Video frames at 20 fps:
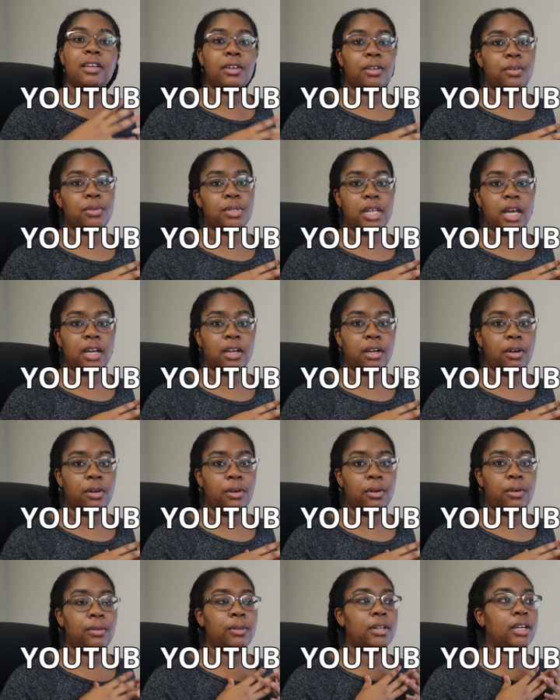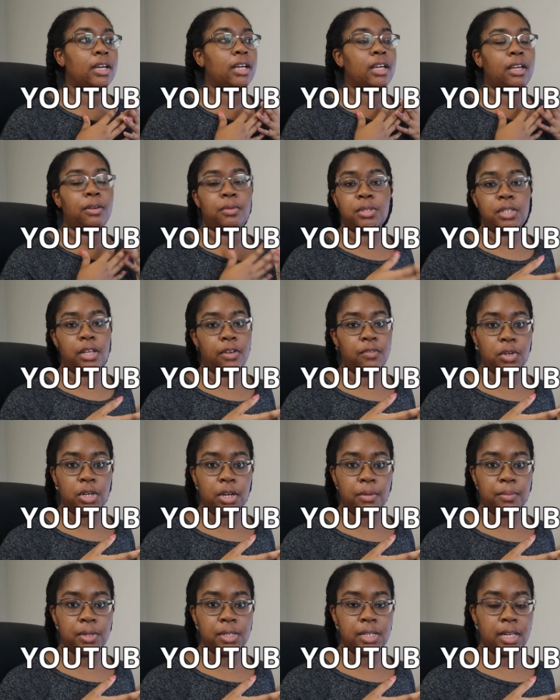use that code. It will save you
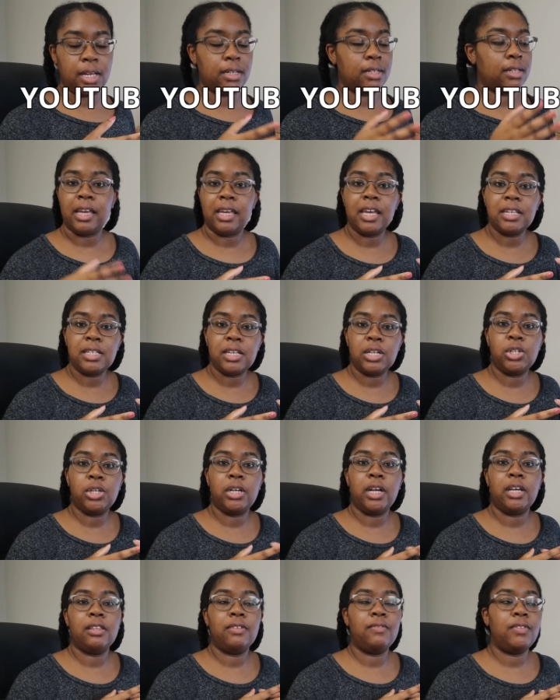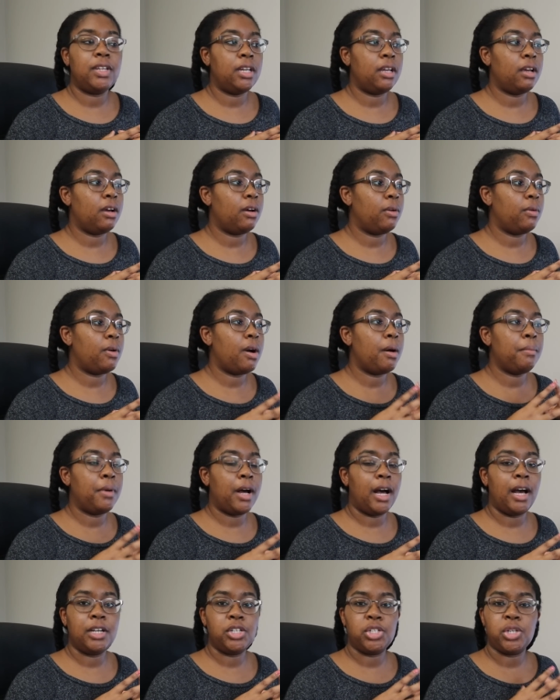10%. I guess I should end the video
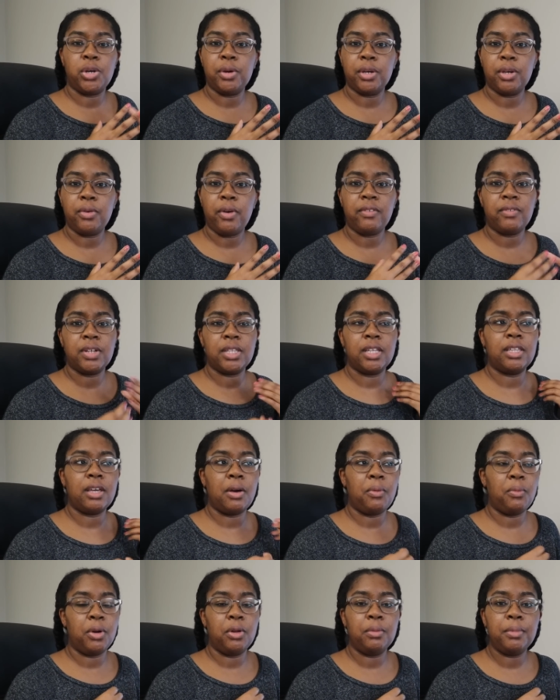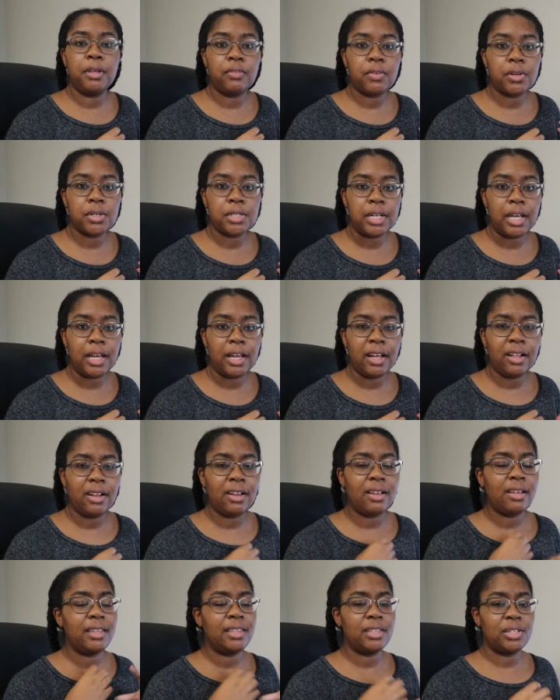by showing you everything that will be for
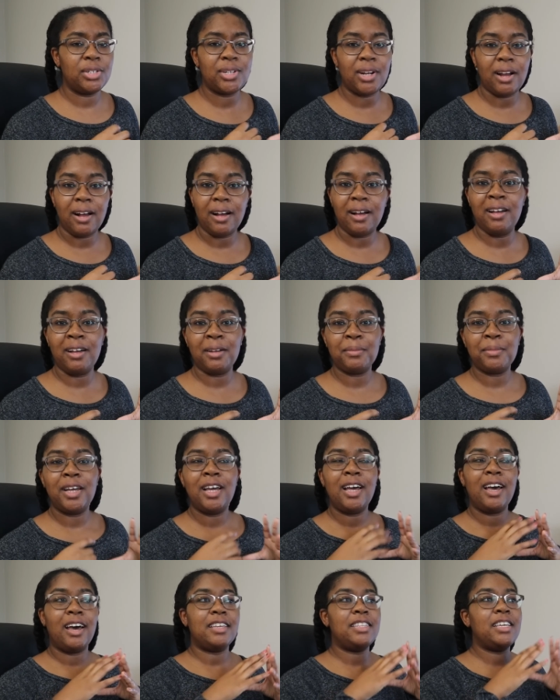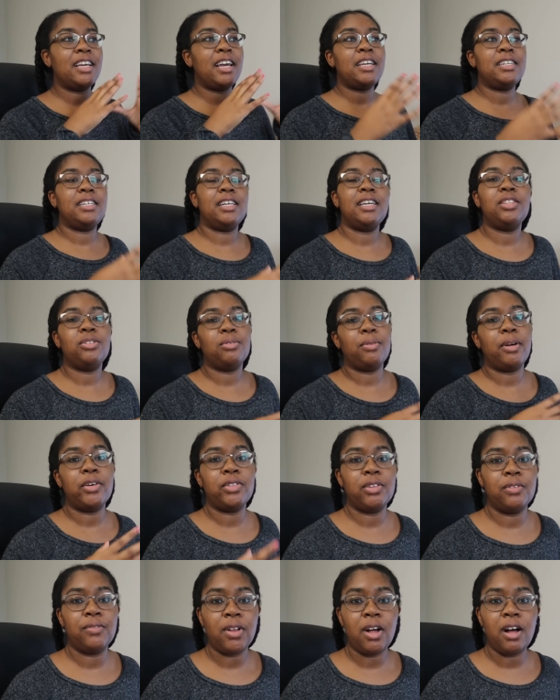sale in the shop. I think I did
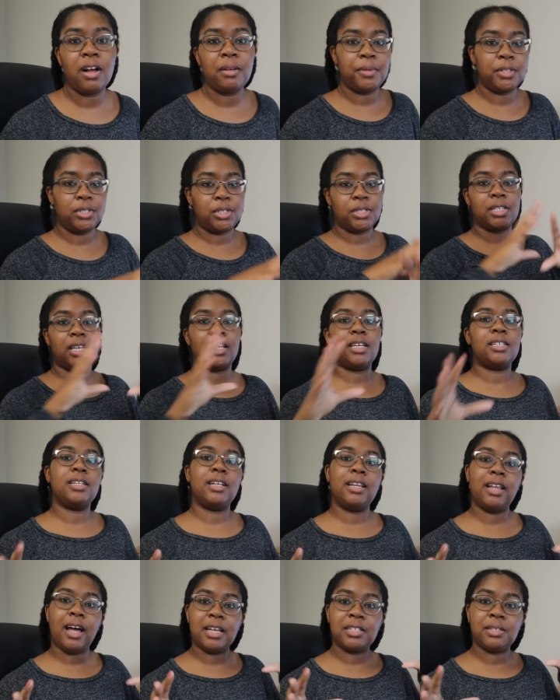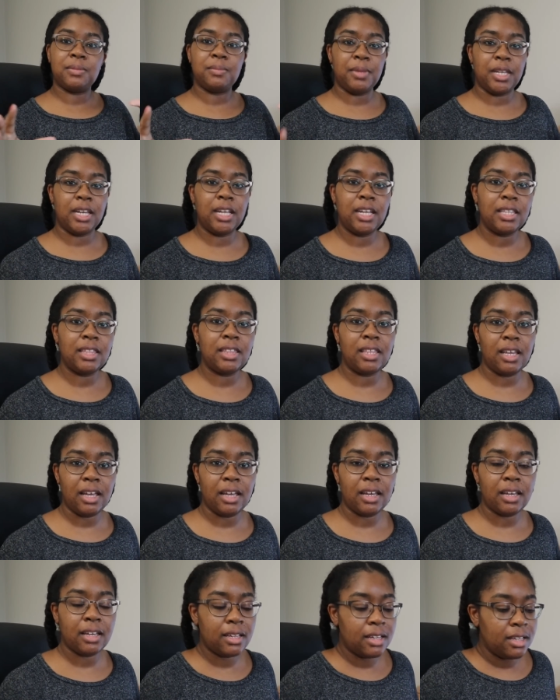throughout the vlog, but just like as a last minute
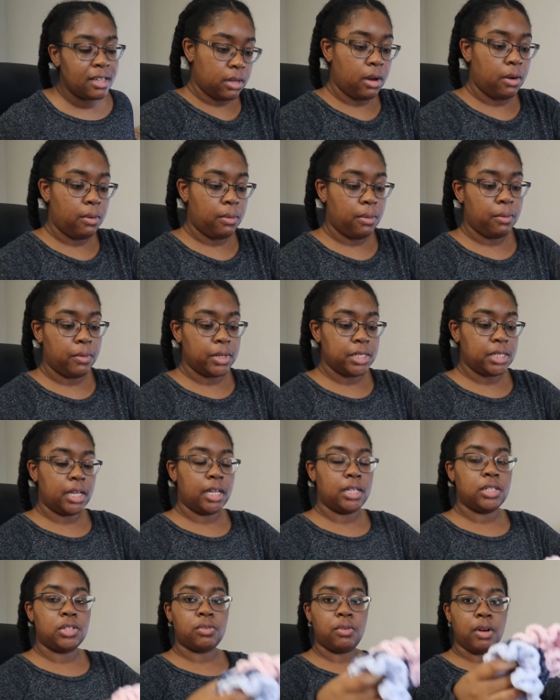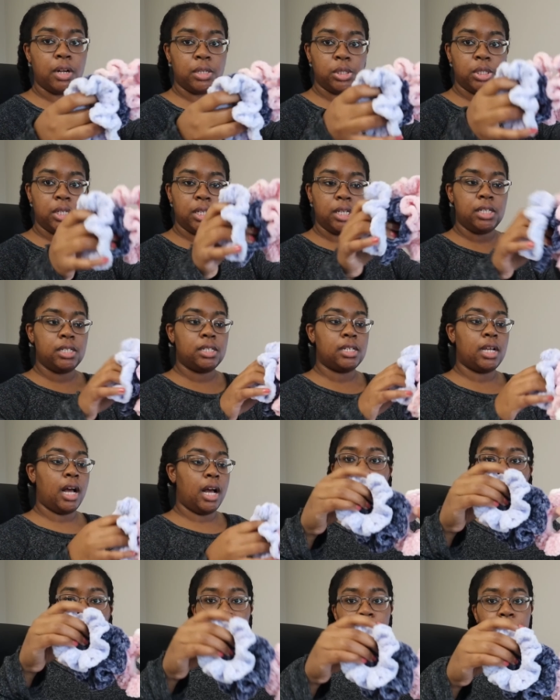thing. So once again, scrunchies.
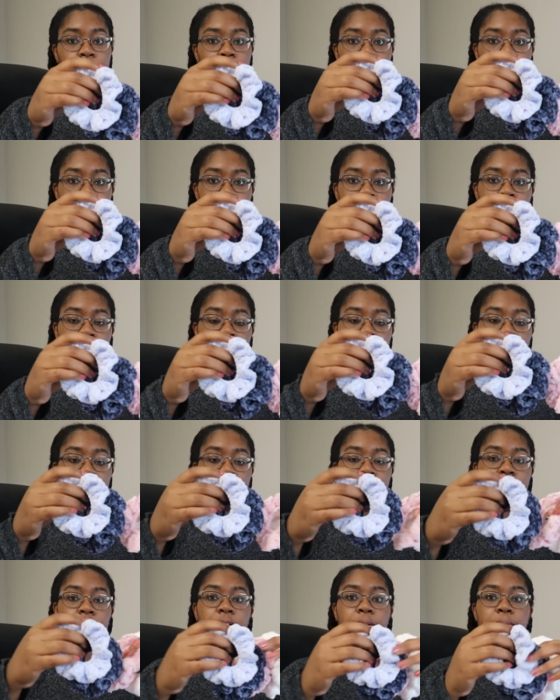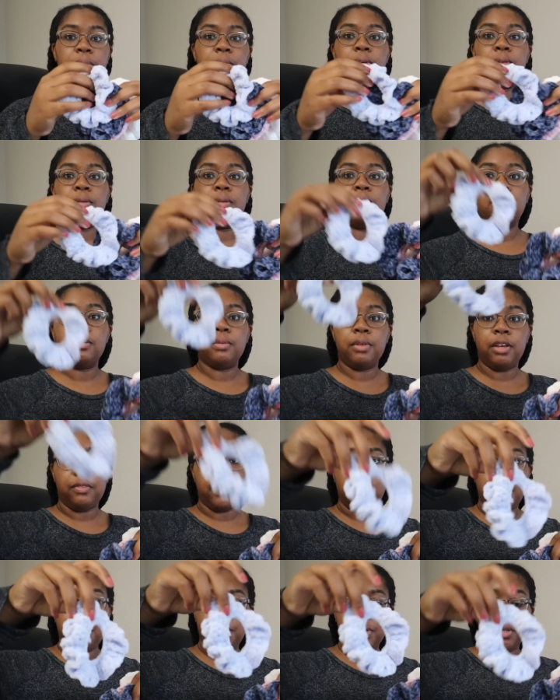I have each of these colors available. We have
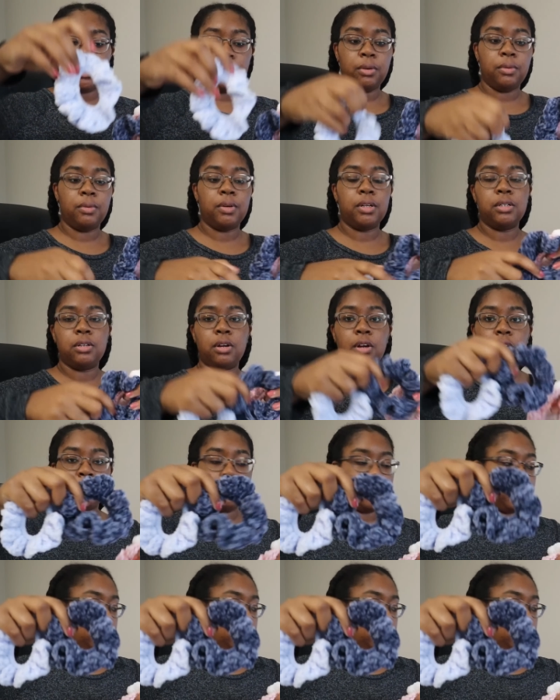light blue, dark